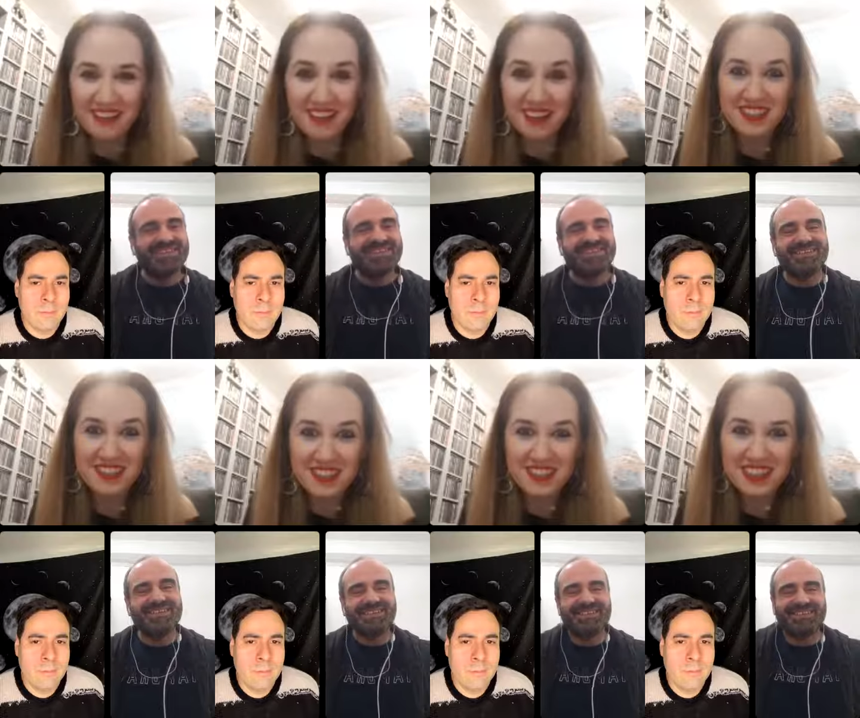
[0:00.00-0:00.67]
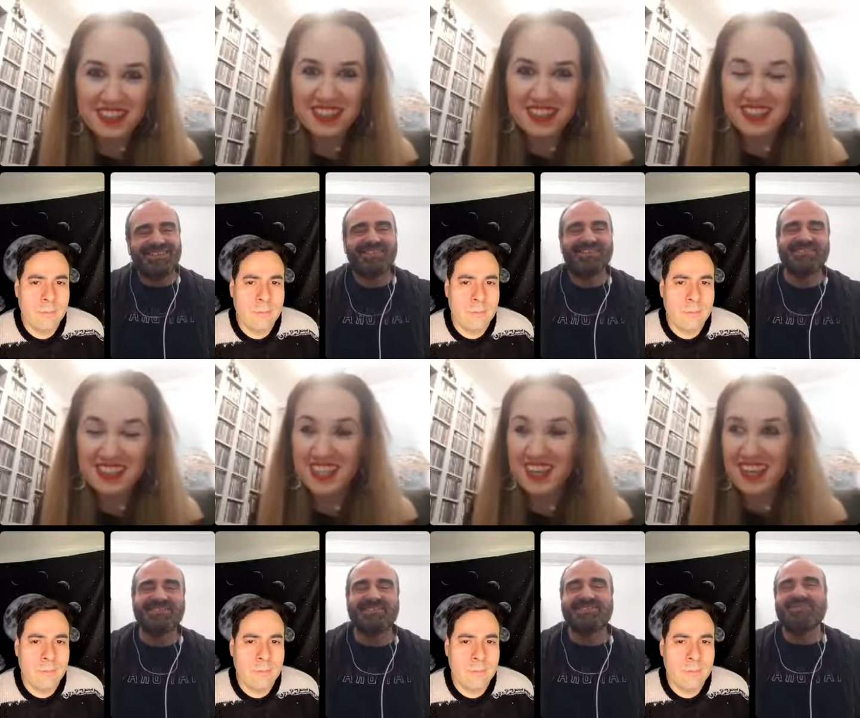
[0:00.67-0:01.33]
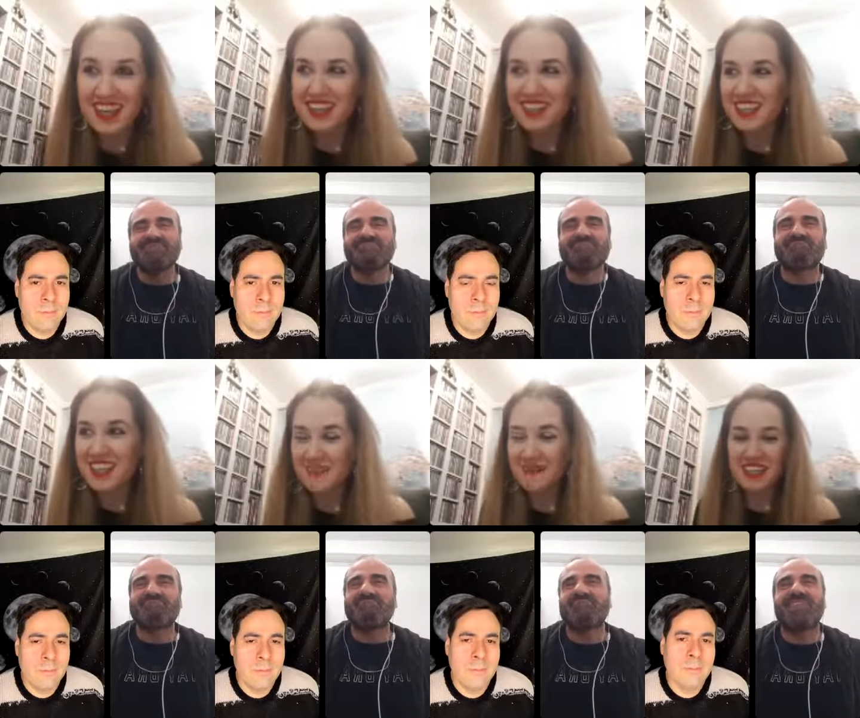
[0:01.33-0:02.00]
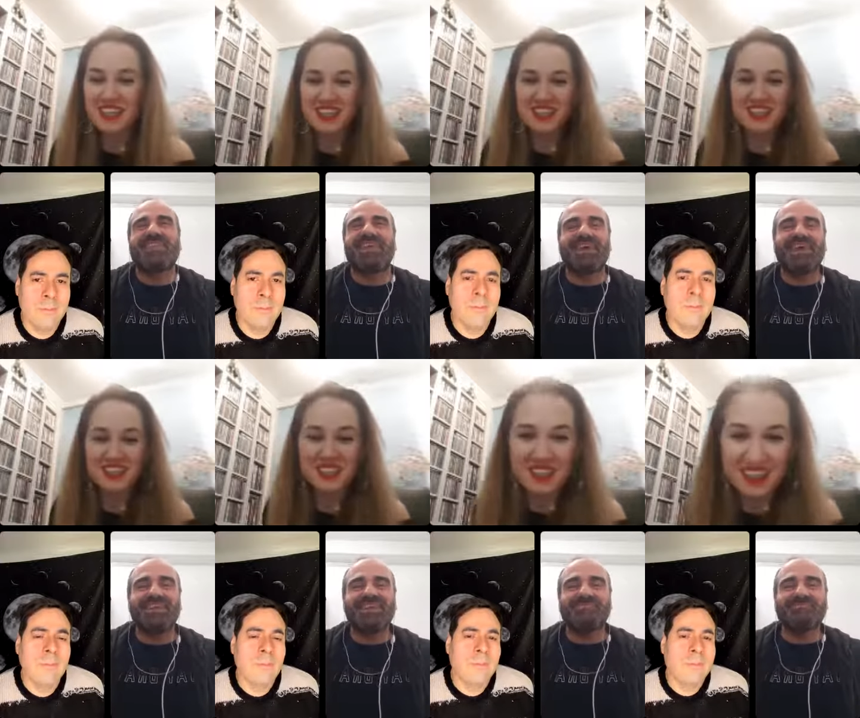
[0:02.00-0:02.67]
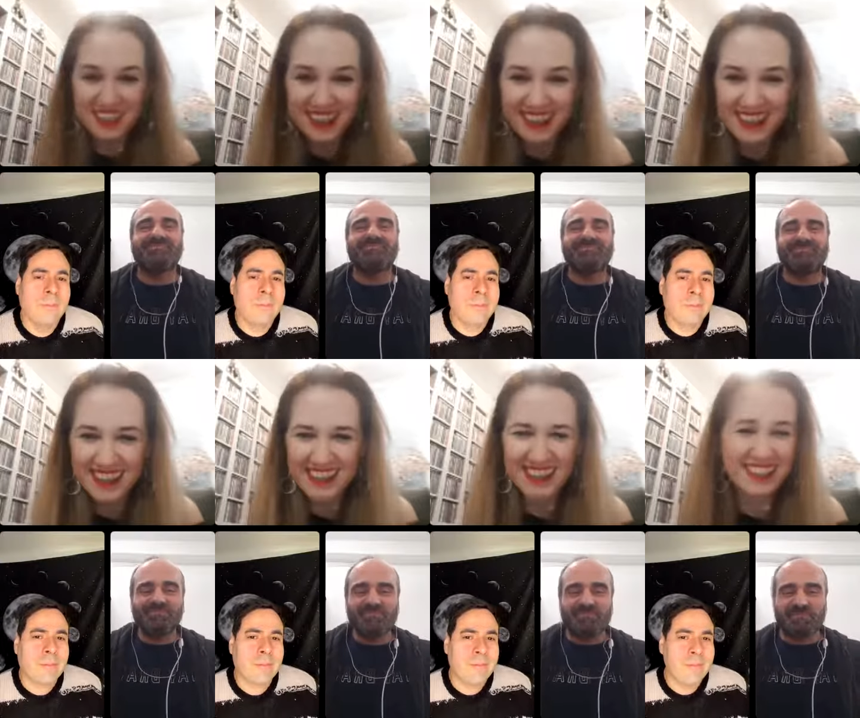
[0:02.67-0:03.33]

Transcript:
Speaker 1: for two years? The picture uh, genius.